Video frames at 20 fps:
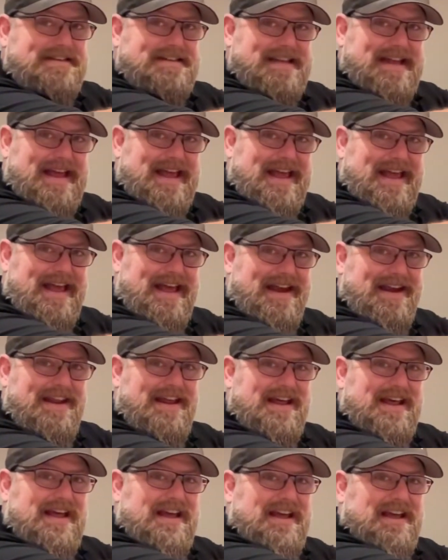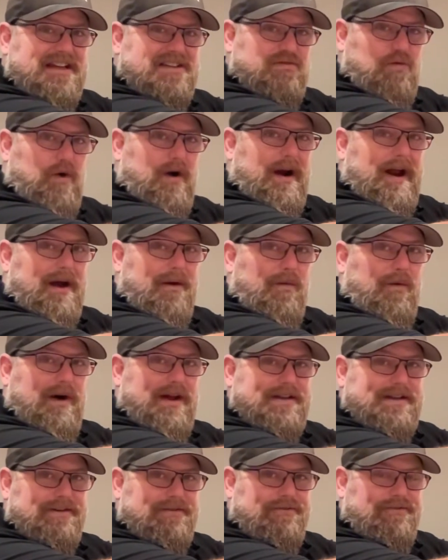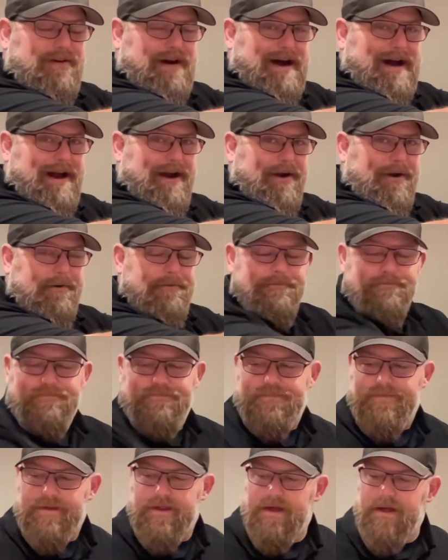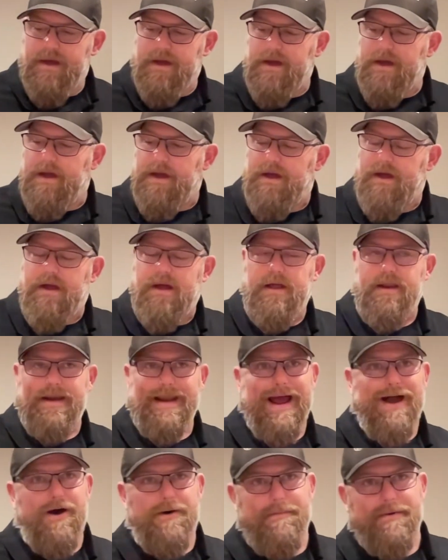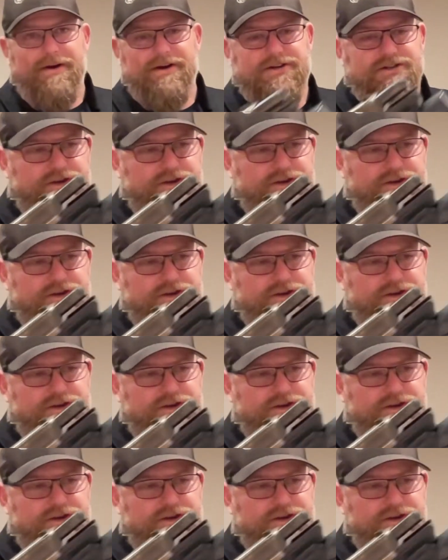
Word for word: ten is where I want to fire. Now I'm going to